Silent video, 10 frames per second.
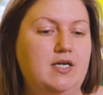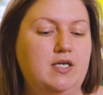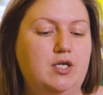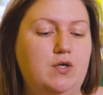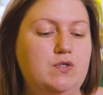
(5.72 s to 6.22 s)

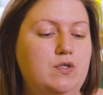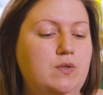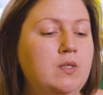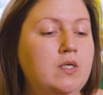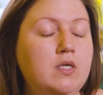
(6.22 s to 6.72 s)
I go
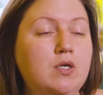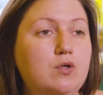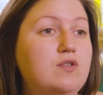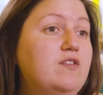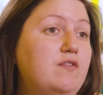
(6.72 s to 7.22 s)
to
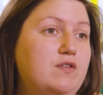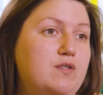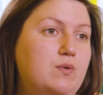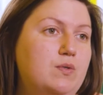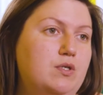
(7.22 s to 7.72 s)
lots of different
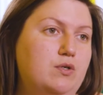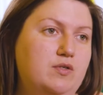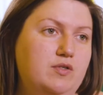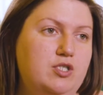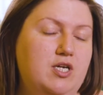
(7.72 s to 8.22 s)
schools in
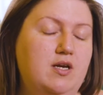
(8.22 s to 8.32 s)
Oxfordshire,